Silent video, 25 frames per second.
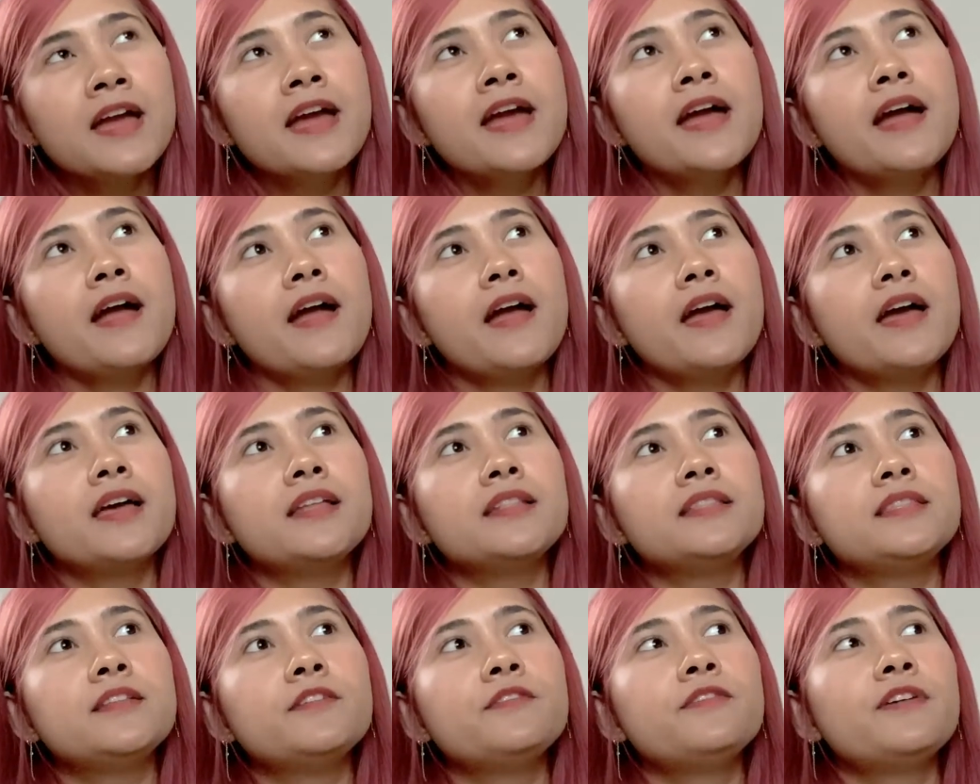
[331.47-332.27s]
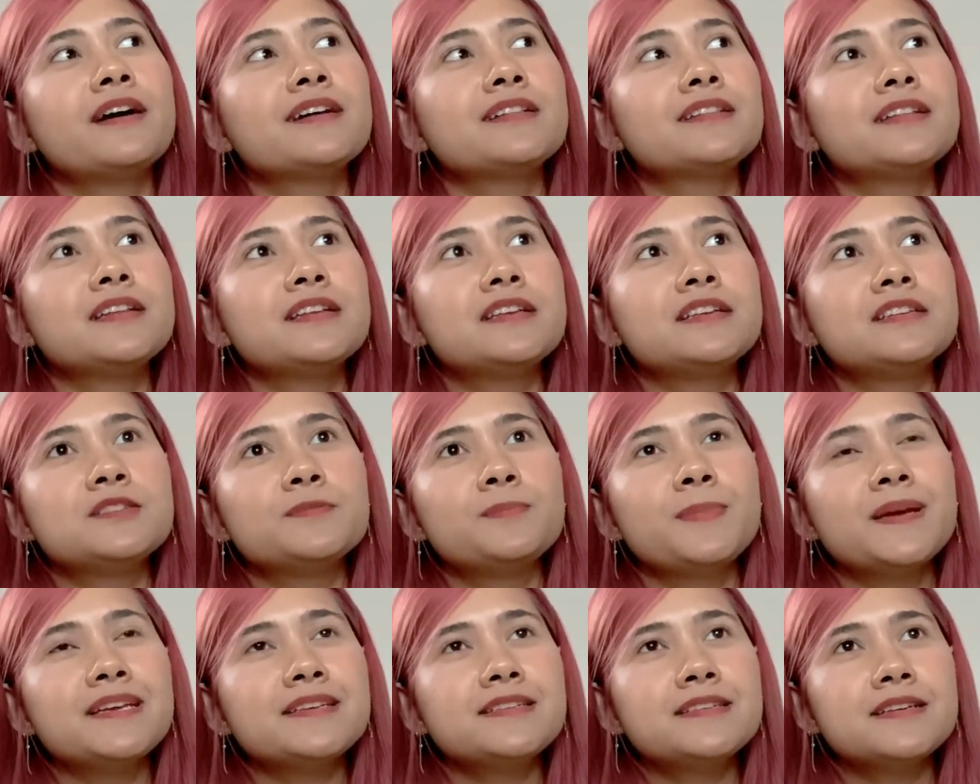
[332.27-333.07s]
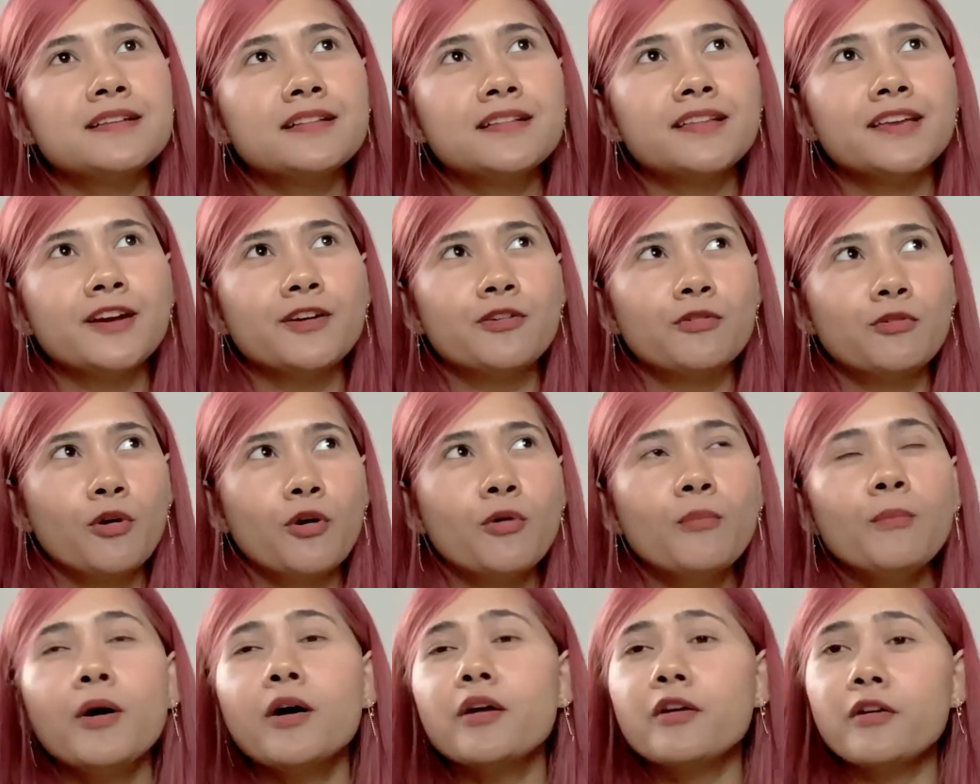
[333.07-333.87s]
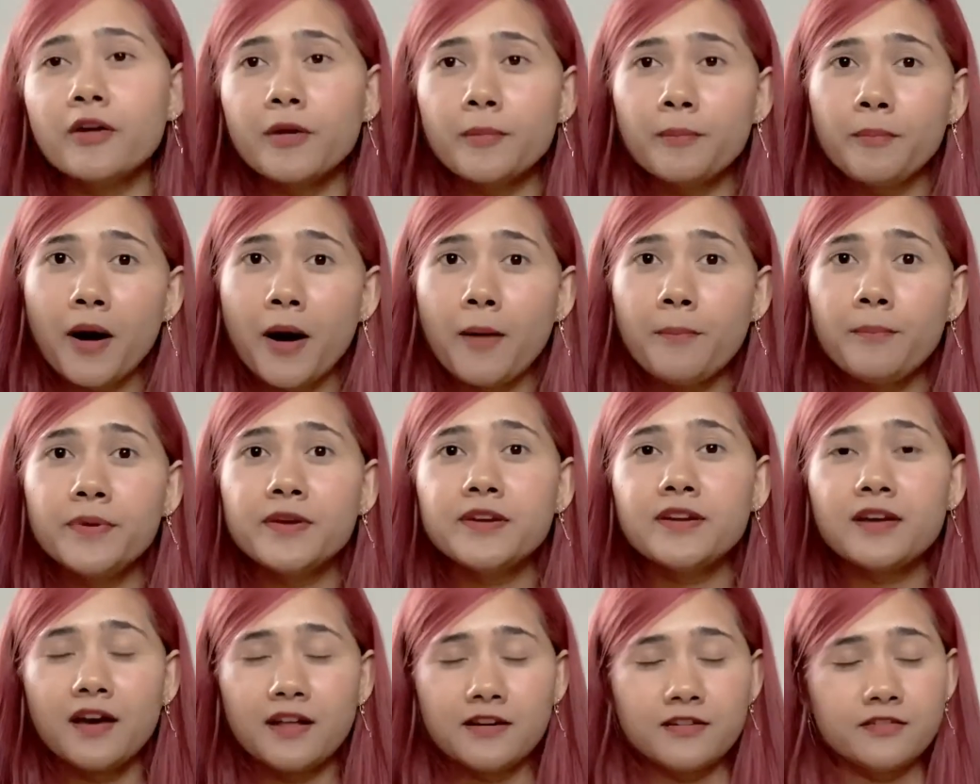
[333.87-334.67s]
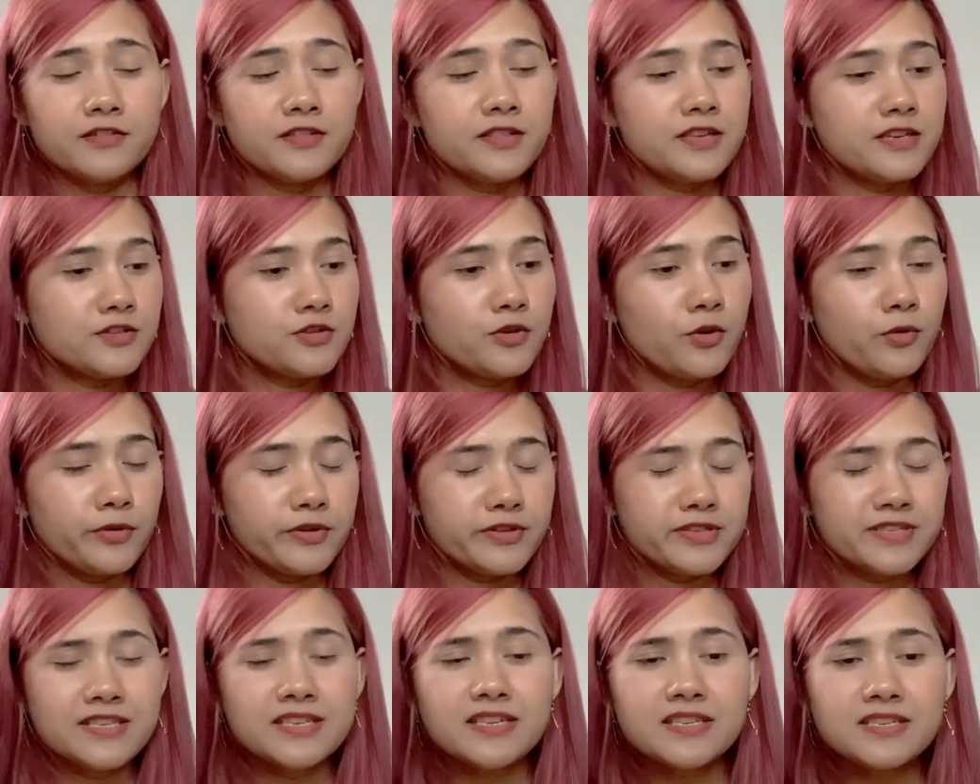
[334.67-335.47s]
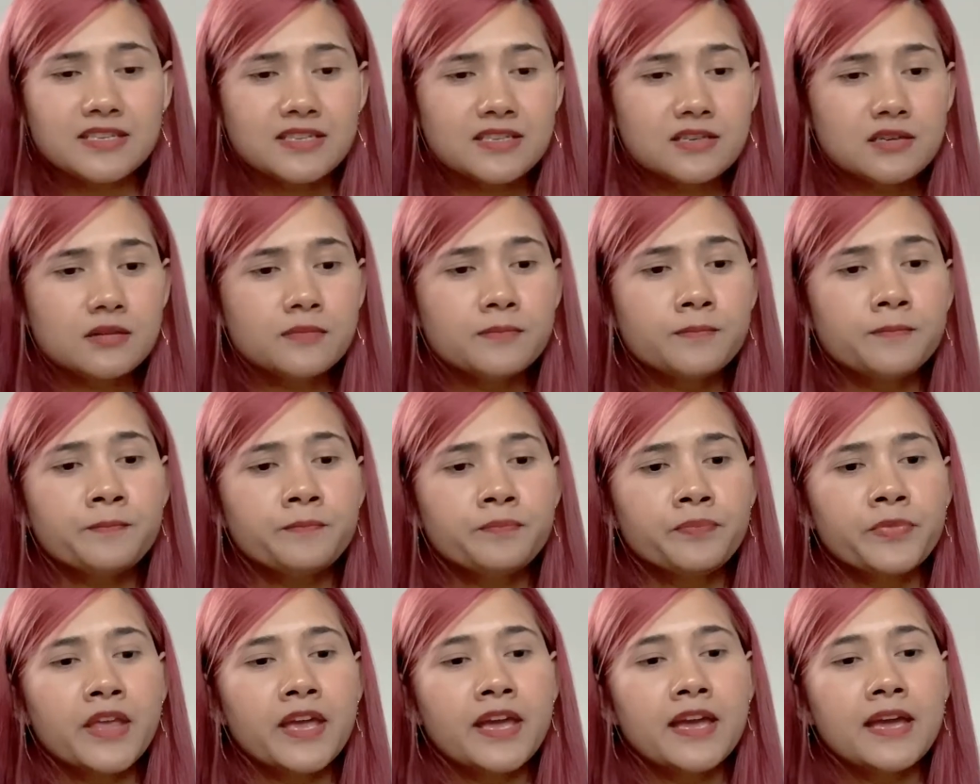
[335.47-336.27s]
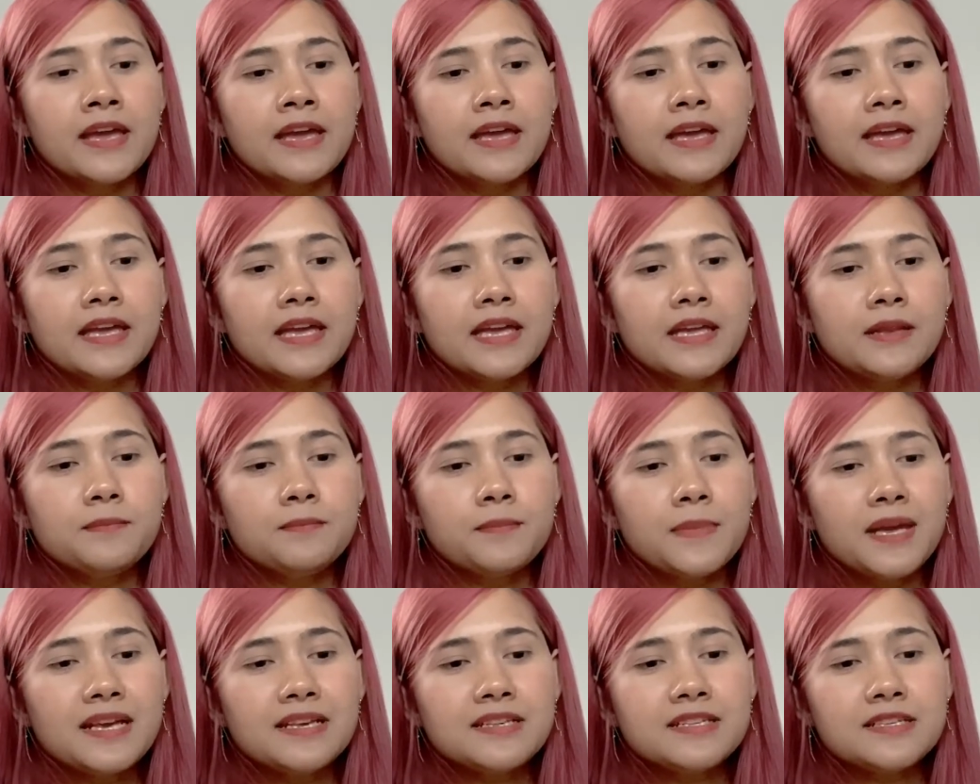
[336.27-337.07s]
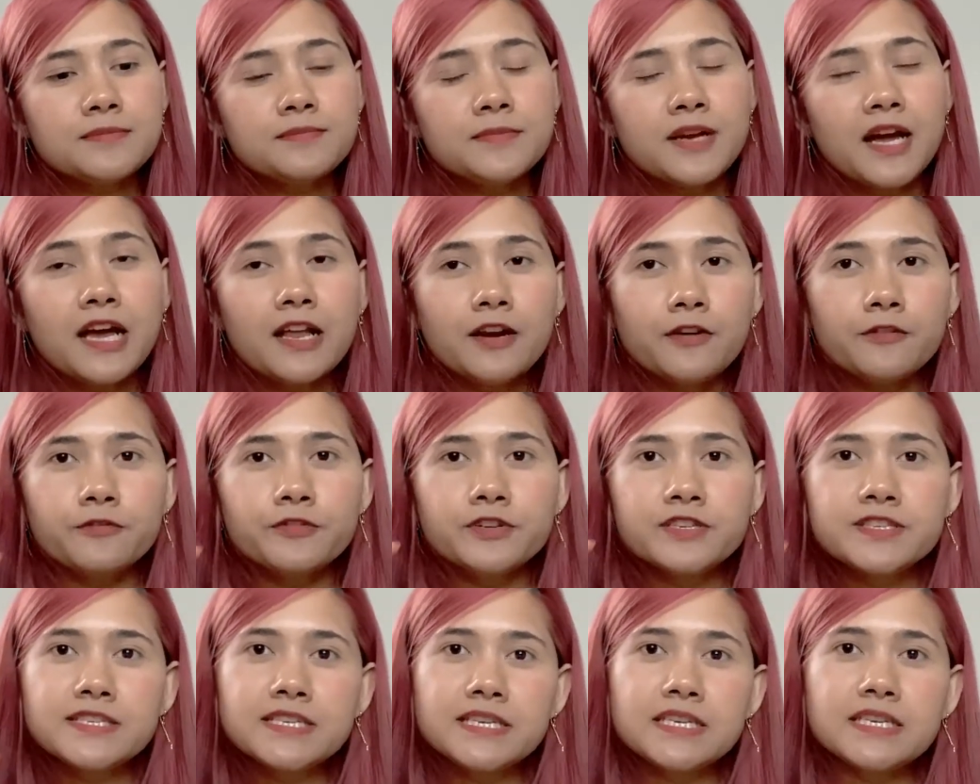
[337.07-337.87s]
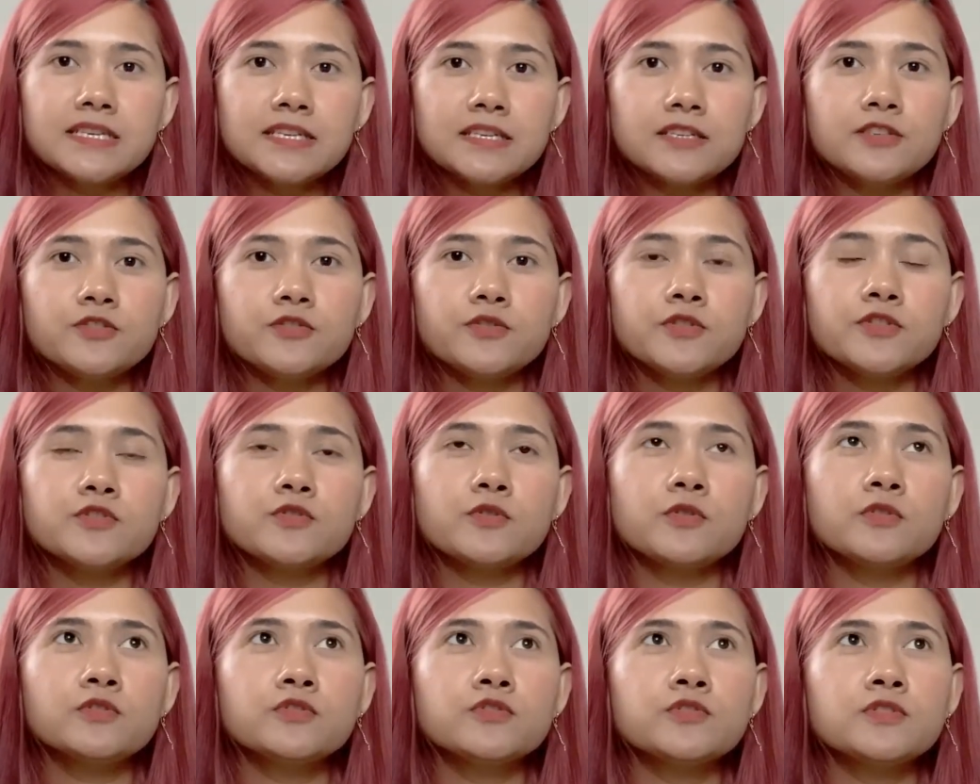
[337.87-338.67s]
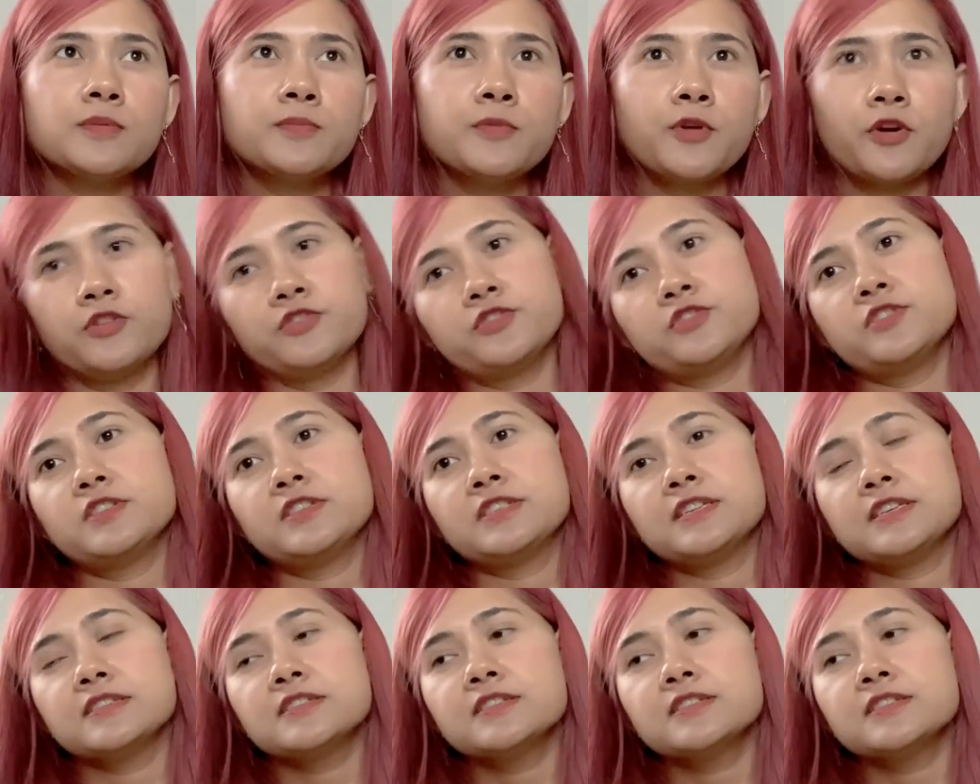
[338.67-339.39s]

and the fact that he's basically a robot or a puppet under this whole system it makes him kind of recede into his own subconsciousness.